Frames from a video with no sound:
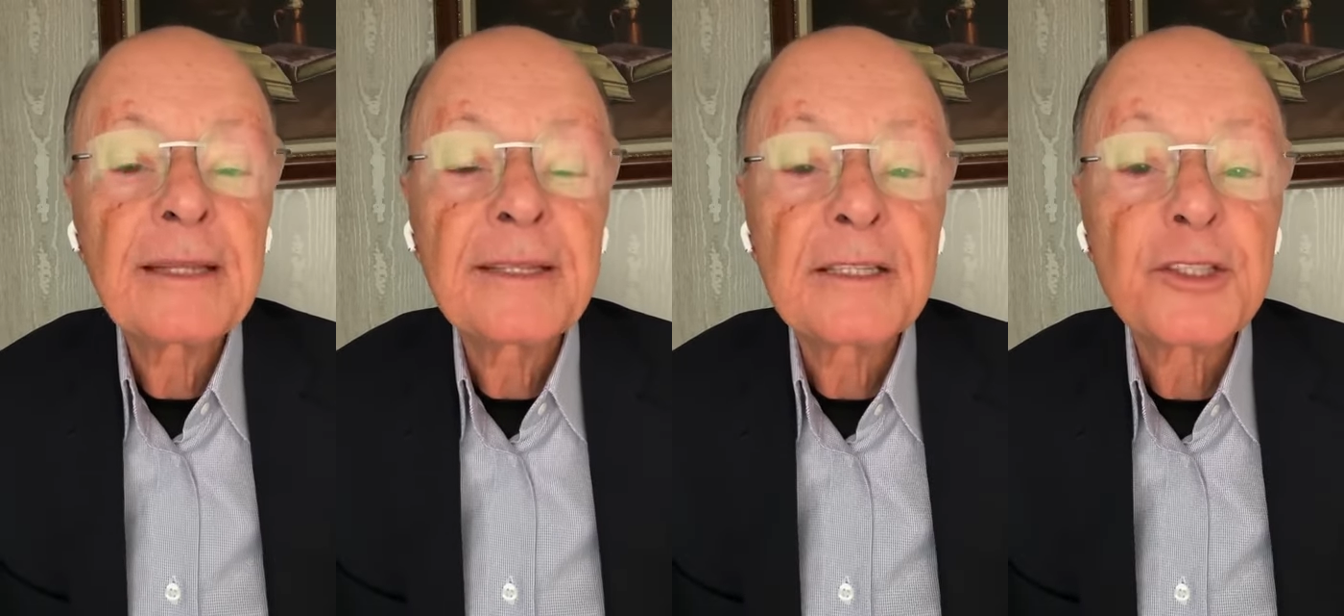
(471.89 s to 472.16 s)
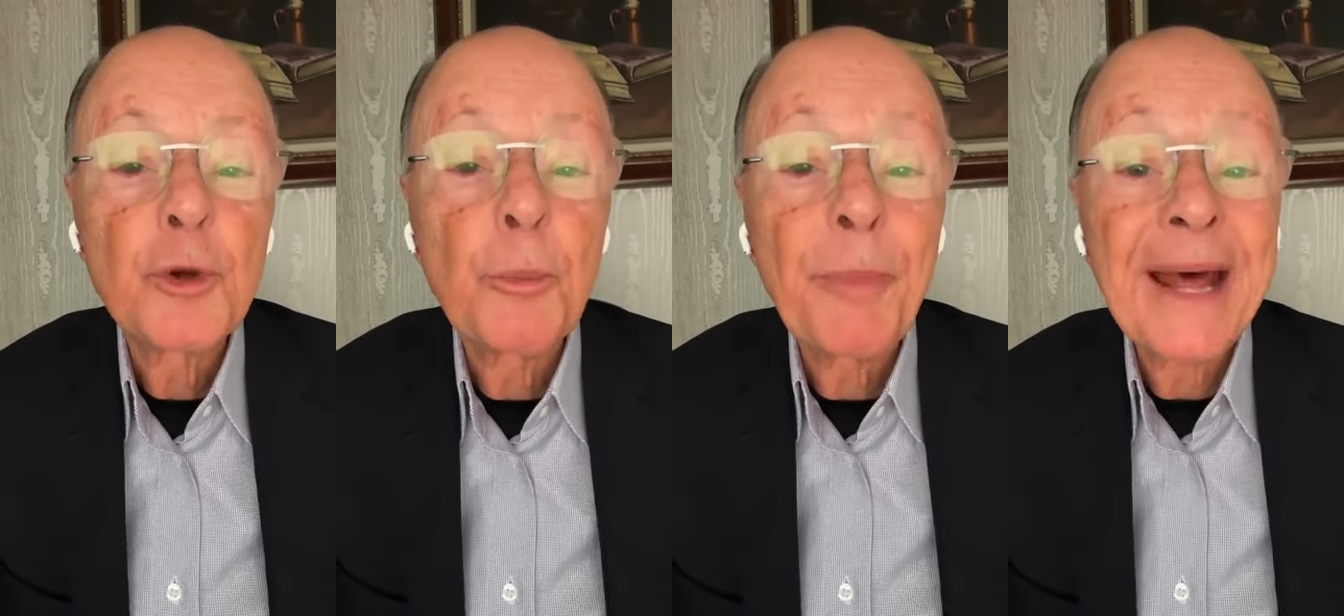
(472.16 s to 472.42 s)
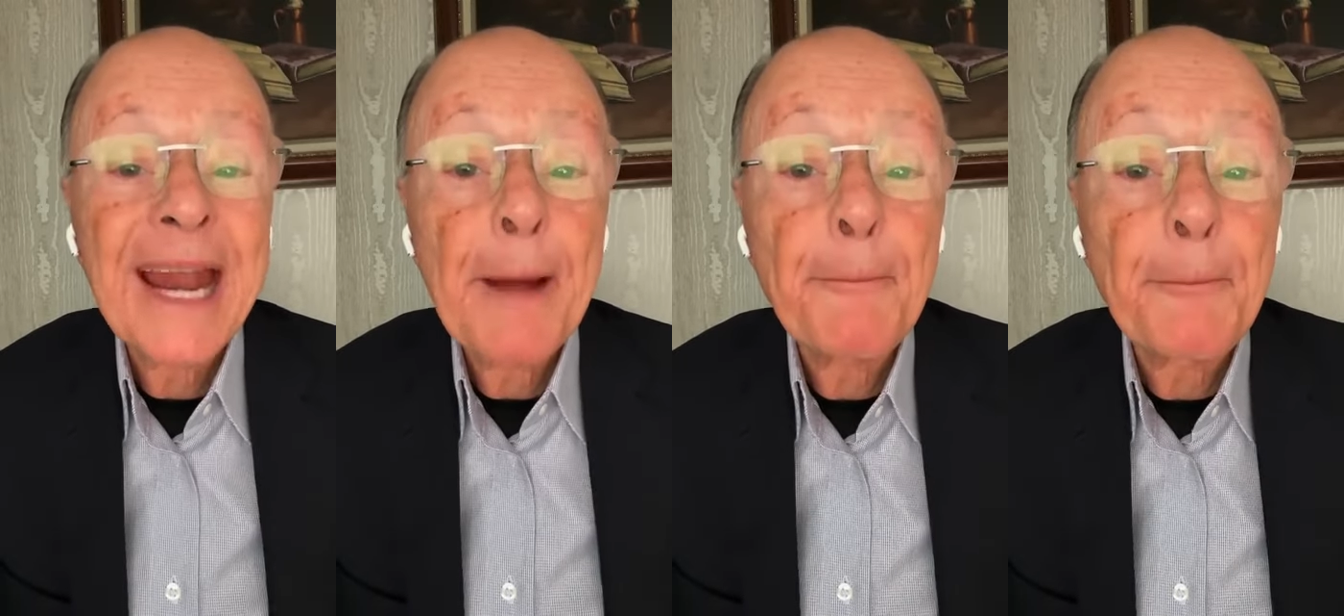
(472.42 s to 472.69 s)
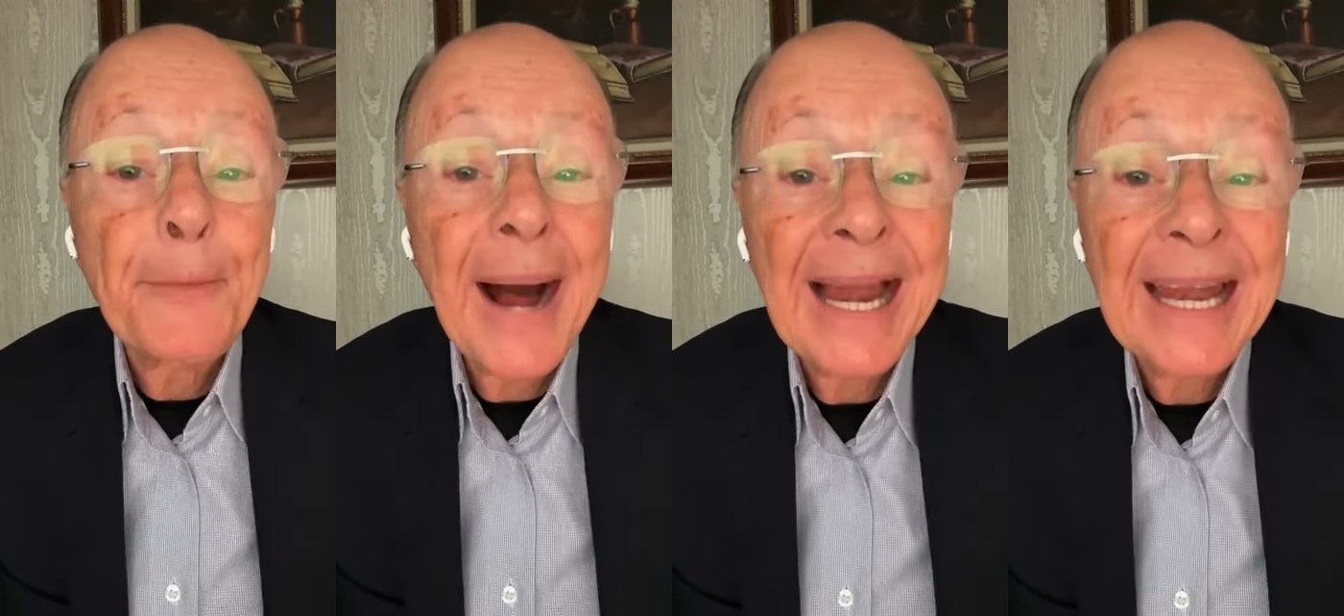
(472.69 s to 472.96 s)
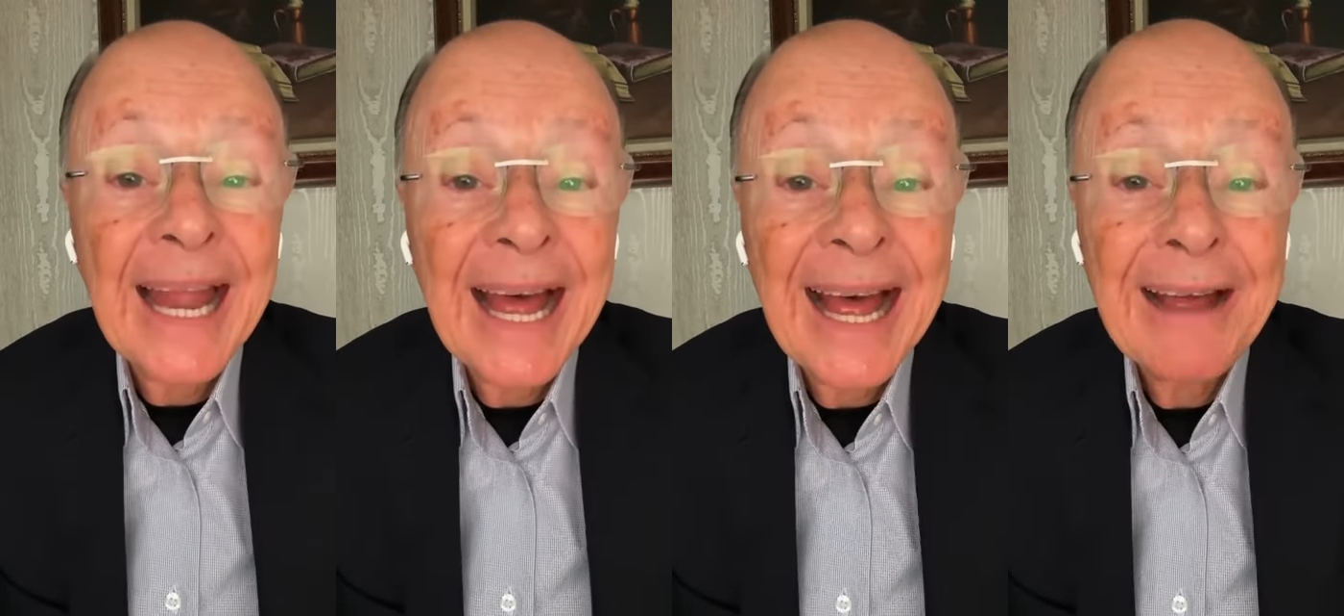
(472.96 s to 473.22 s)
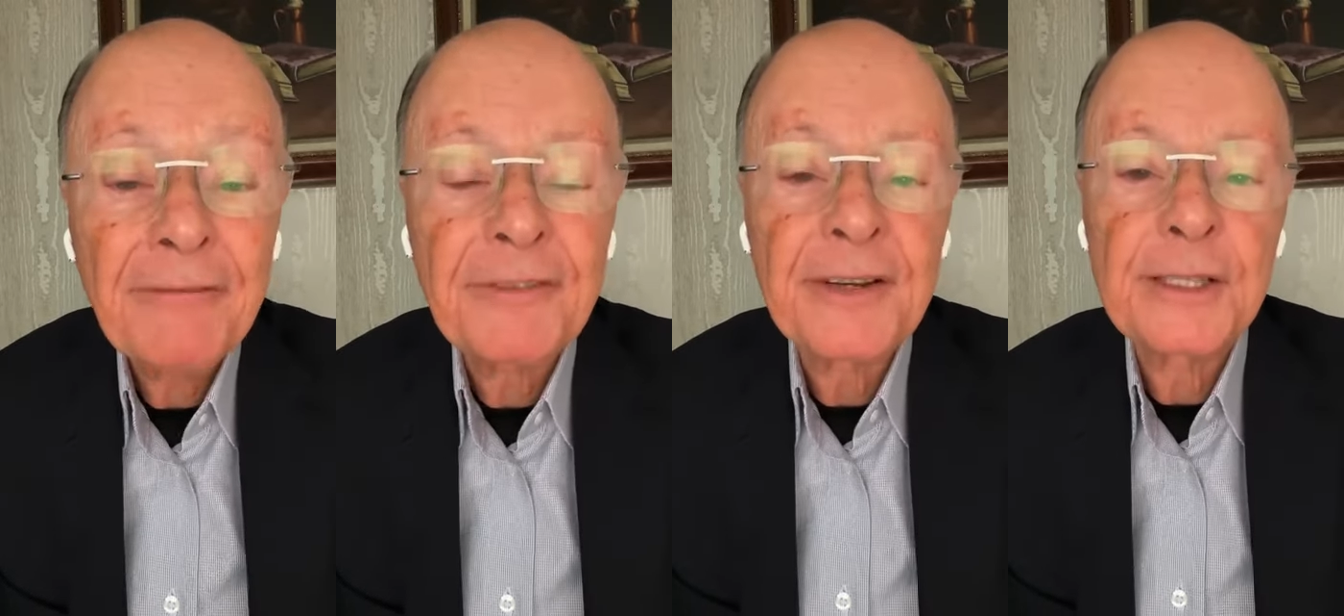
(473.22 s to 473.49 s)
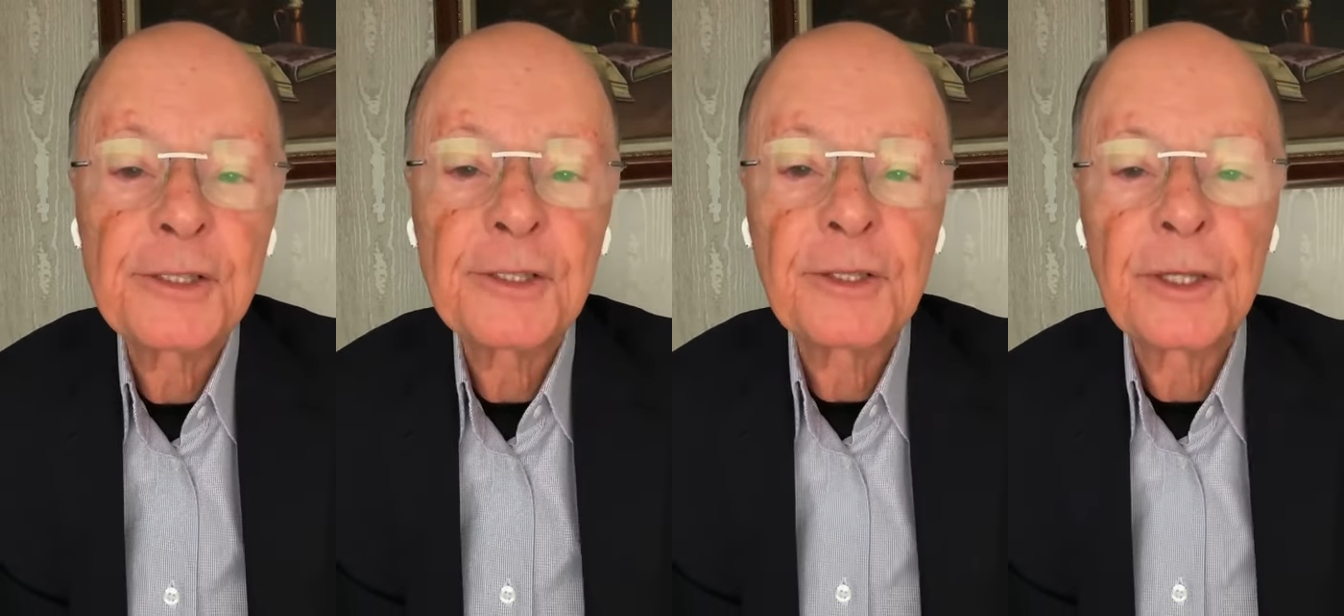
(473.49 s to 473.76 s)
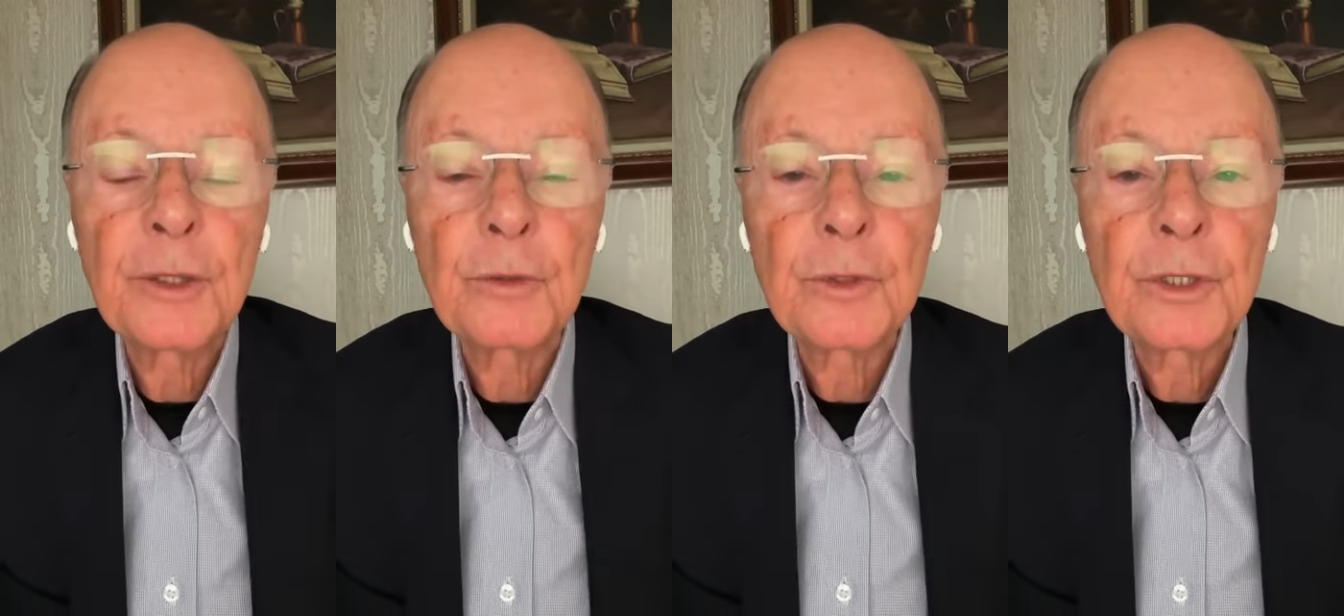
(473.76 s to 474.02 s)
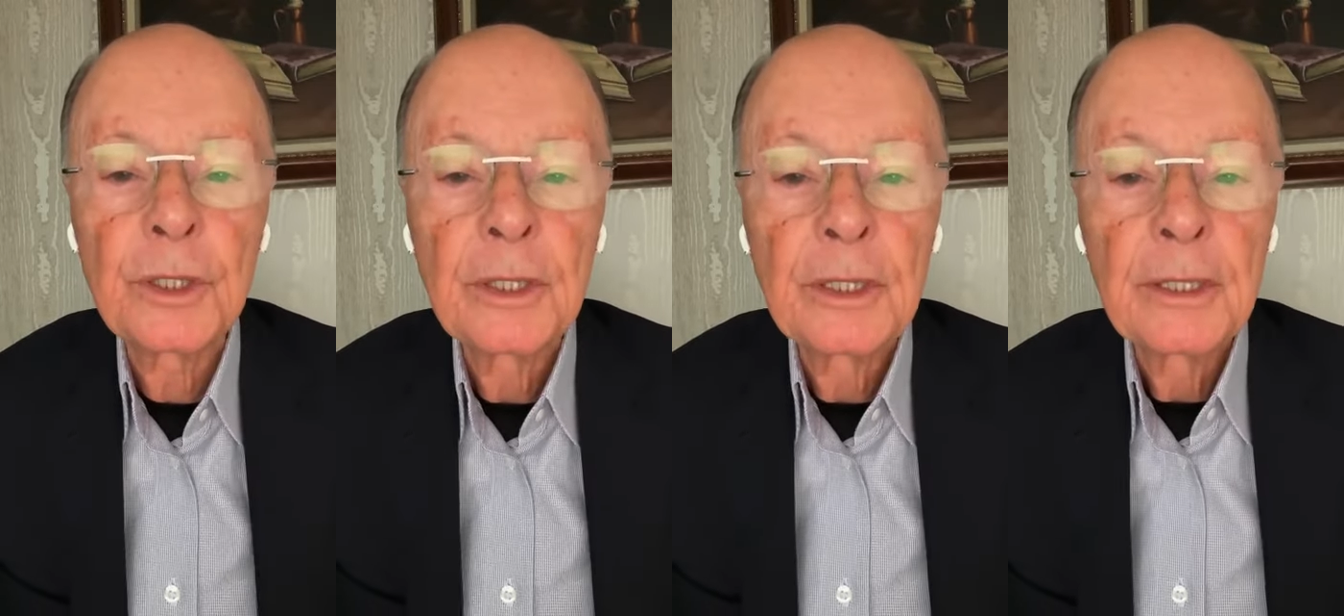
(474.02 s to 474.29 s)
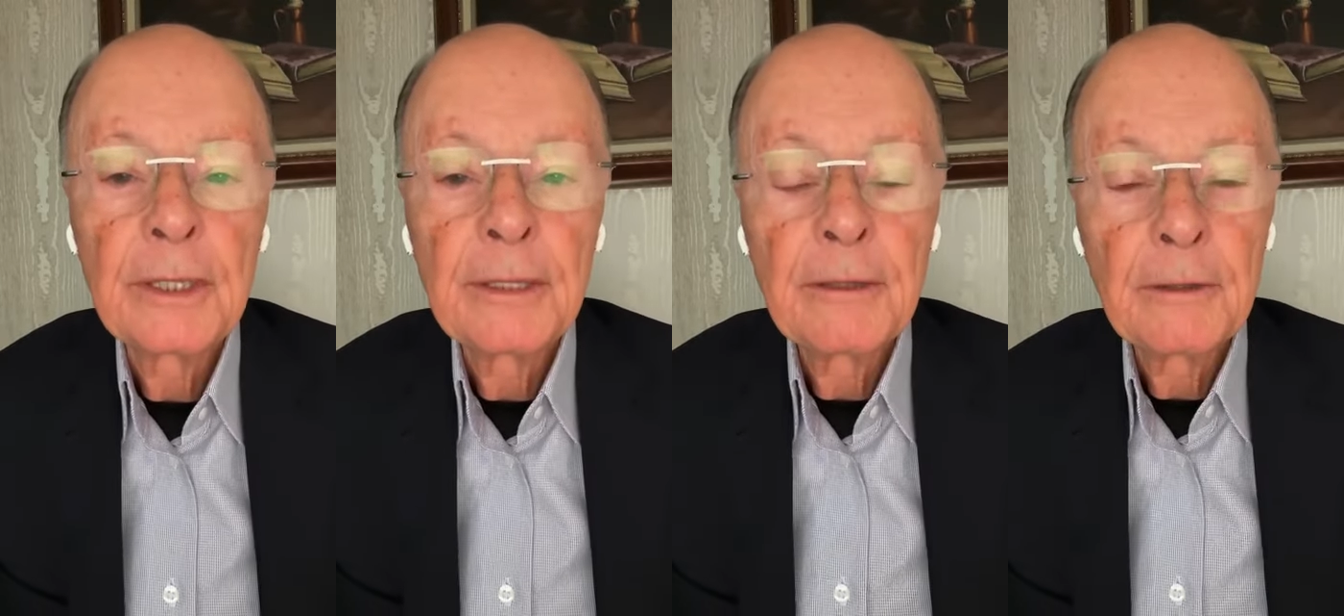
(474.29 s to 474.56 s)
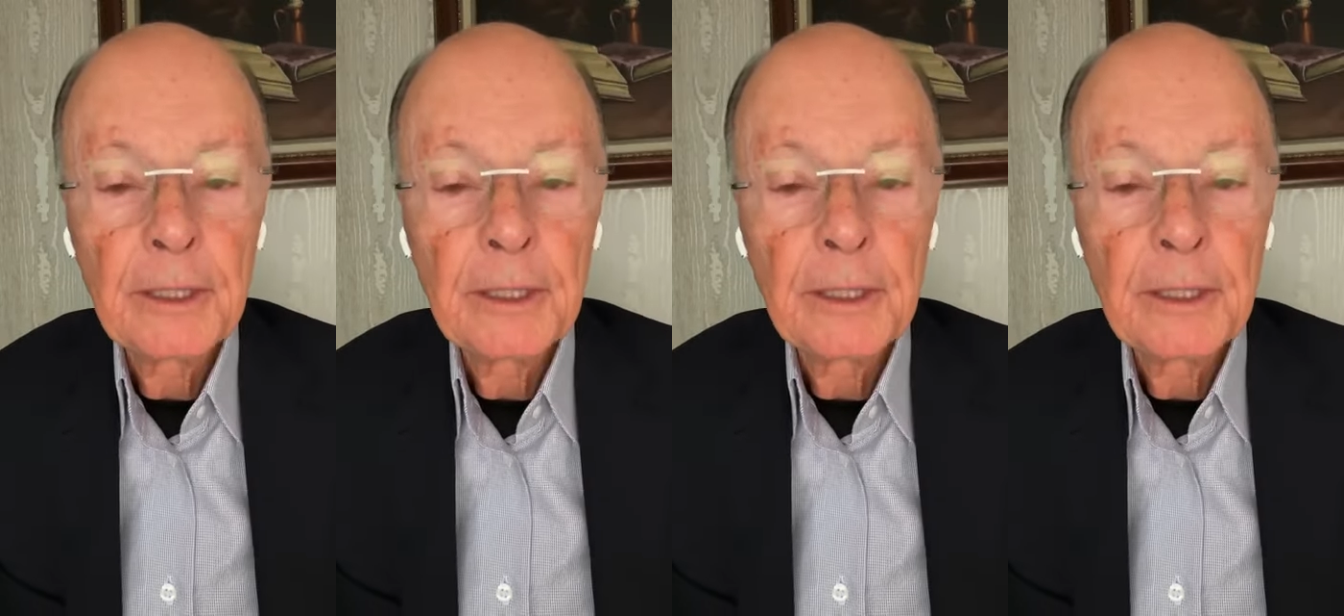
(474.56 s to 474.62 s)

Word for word: I'll give attention to the Word of God.